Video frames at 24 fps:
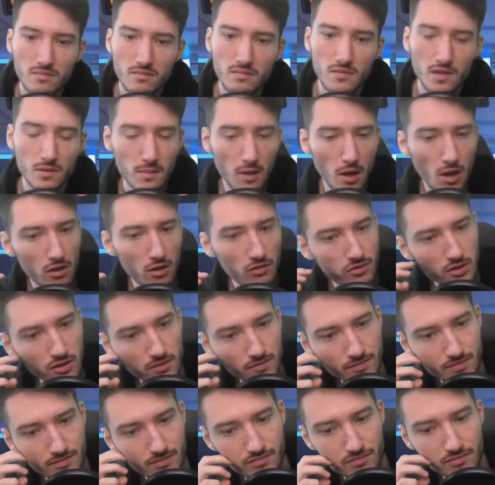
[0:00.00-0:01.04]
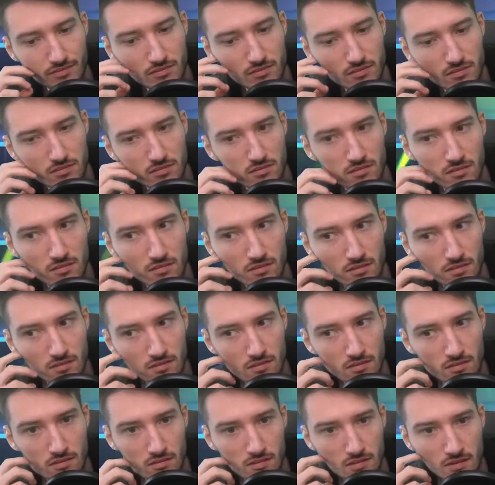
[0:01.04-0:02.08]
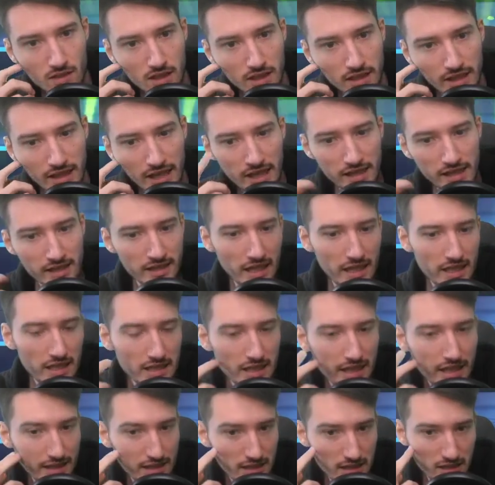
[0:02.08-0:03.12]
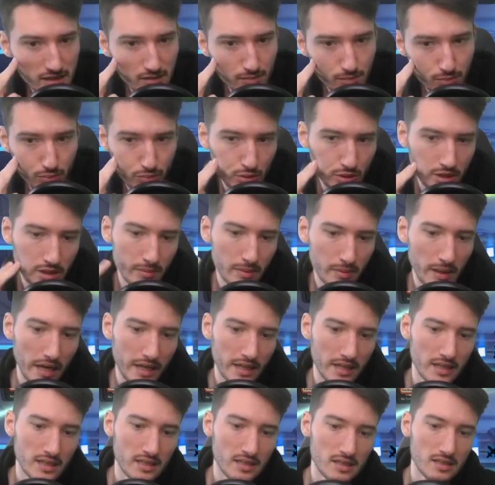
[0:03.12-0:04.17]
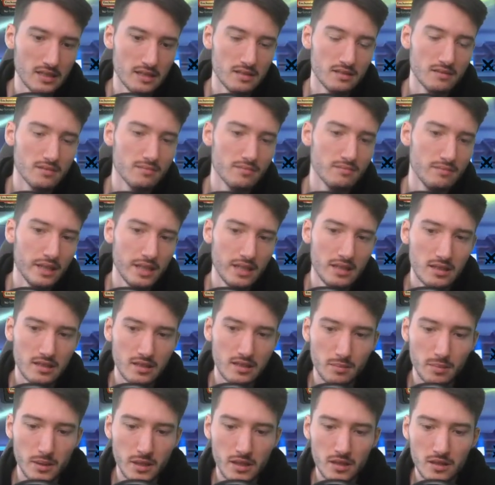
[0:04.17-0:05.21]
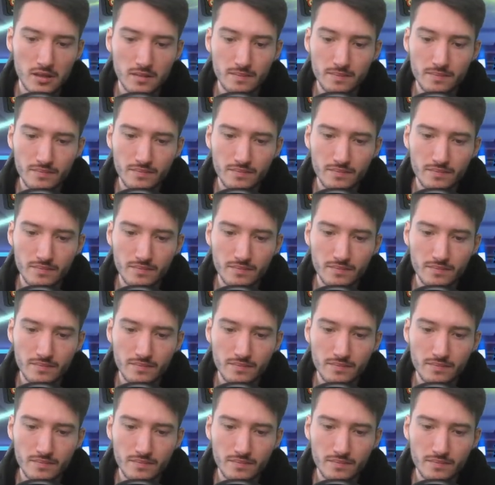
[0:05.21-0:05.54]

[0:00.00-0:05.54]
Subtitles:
It's powerful. Again, another deck that's pretty bad against Make Disappear.